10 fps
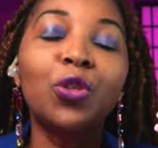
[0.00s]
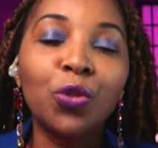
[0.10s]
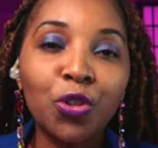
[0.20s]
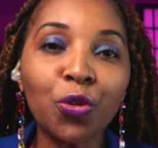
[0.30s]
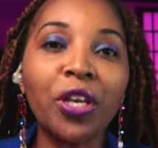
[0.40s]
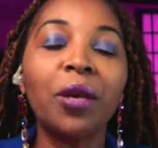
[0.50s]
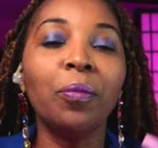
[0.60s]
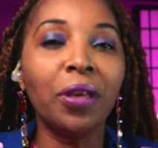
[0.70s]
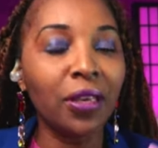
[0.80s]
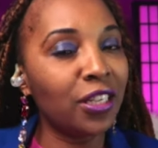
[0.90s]
to
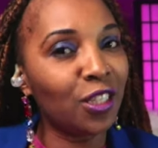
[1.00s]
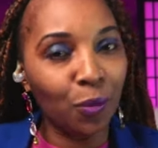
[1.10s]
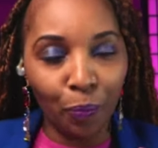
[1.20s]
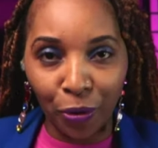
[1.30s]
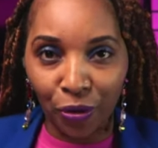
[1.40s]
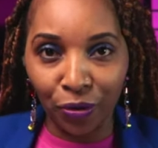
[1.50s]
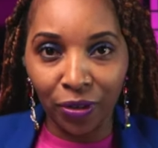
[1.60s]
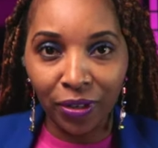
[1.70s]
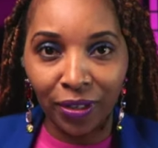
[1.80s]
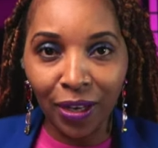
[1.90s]
trim his
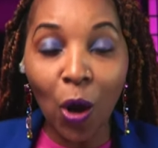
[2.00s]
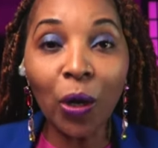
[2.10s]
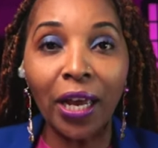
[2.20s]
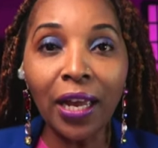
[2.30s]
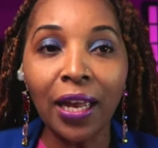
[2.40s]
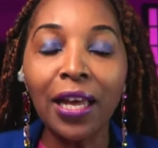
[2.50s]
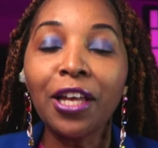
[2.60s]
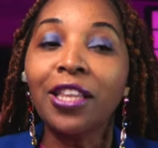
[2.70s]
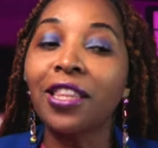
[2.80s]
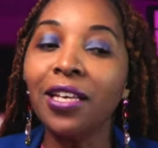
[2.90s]
beard. Okay?
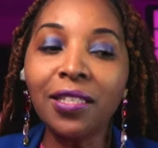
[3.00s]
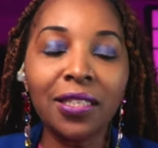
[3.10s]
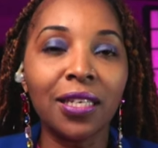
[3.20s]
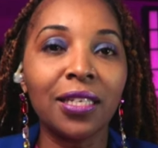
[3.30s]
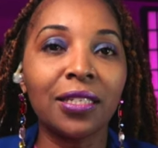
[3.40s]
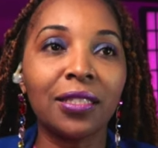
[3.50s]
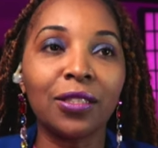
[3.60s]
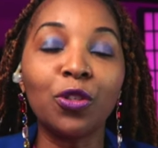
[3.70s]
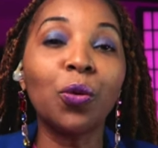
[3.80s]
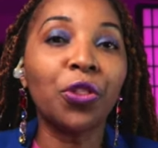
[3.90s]
This
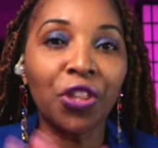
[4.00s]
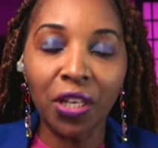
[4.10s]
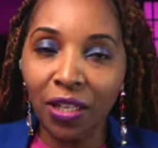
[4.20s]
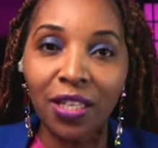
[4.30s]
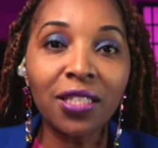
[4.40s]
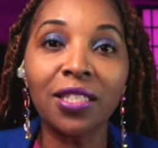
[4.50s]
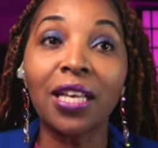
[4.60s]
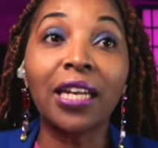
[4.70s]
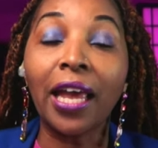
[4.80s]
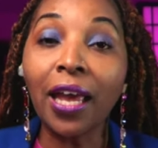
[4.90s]
is, you think this
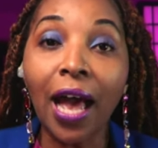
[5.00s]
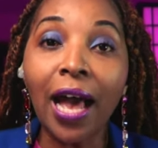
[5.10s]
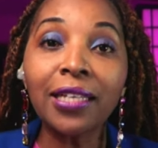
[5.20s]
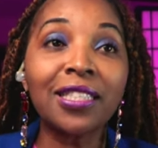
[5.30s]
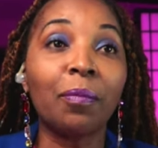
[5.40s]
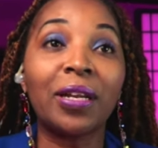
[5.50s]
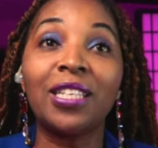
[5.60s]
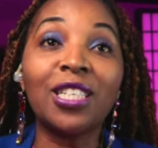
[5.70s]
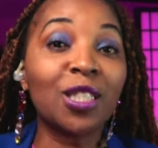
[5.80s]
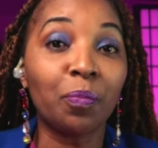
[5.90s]
is an AI,
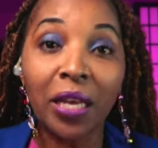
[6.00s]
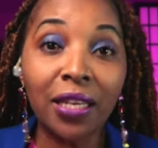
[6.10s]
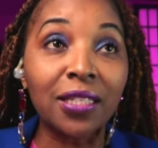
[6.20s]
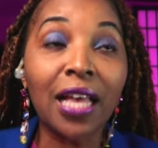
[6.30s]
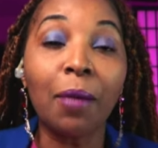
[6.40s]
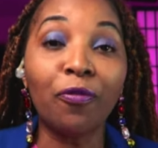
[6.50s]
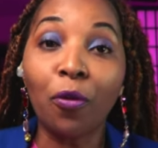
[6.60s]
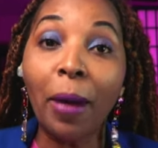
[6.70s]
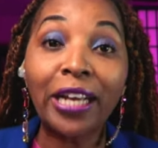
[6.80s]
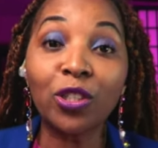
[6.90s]
somebody just made this up
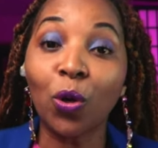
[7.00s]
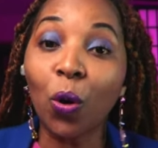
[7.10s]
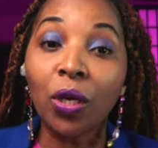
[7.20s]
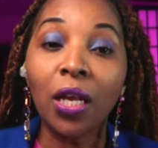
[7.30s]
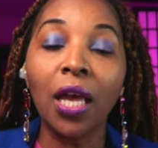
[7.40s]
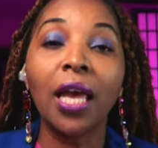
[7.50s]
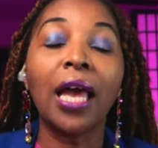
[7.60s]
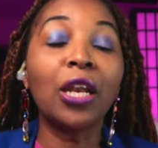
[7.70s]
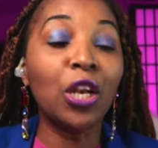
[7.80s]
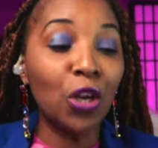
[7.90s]
for Mike Todd.
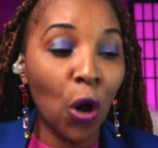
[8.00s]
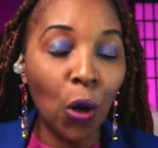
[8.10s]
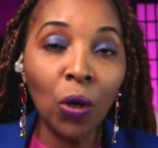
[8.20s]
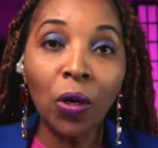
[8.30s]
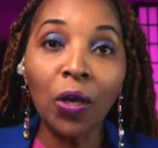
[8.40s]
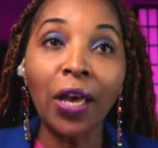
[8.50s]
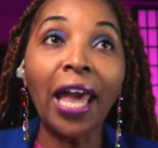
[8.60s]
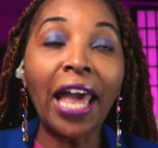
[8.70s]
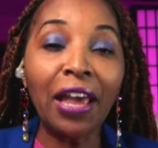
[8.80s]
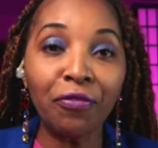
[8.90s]
No,
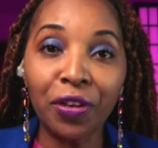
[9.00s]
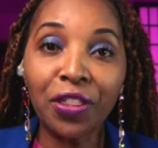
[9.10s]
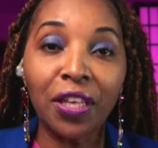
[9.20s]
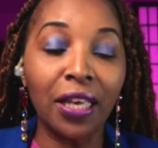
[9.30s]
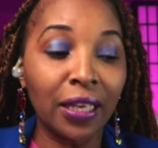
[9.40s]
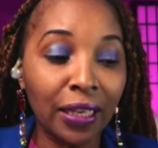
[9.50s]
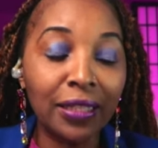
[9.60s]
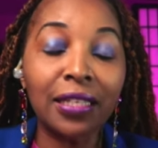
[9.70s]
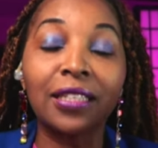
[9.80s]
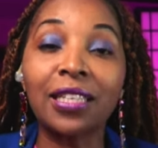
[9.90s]
everything
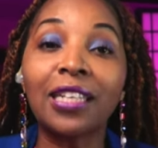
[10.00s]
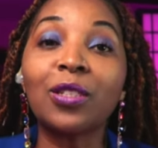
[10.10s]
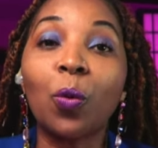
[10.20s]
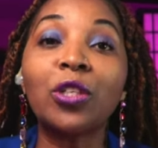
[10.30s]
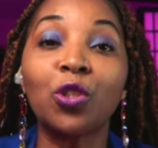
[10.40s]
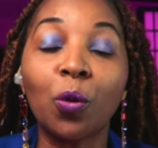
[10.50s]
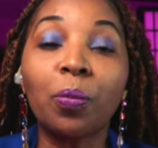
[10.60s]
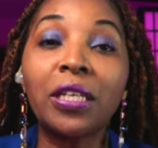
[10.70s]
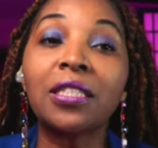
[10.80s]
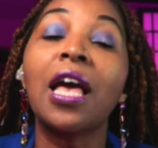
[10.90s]
is exactly what
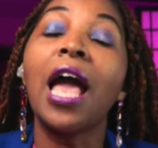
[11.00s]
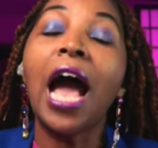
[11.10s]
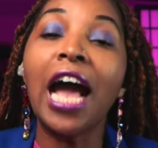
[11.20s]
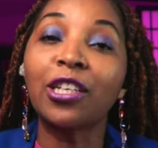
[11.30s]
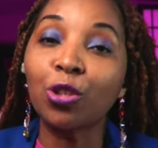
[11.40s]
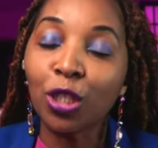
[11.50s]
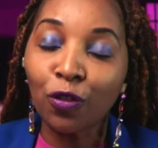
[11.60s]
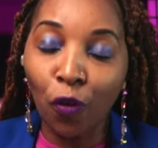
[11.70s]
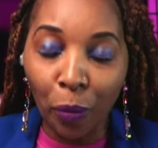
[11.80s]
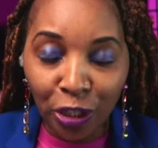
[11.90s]
took place at
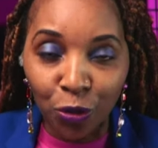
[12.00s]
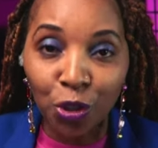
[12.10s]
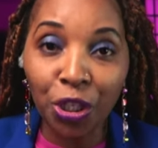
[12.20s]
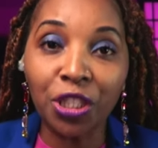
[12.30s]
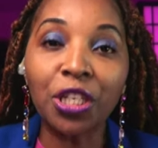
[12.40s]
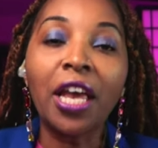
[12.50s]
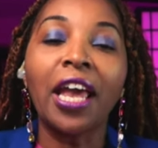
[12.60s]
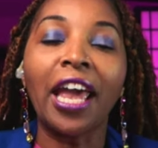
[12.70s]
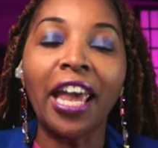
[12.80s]
Transformation Church